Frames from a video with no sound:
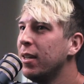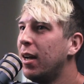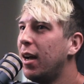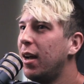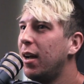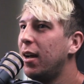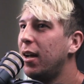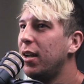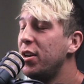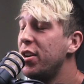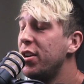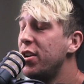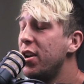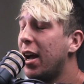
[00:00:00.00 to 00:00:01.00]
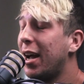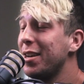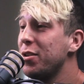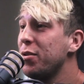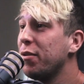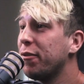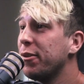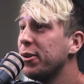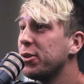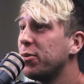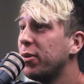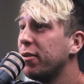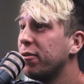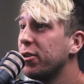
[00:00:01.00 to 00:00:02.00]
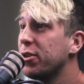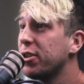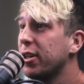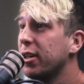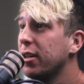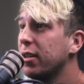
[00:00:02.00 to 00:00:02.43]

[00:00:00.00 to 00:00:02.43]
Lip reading: I knew the first one for sure.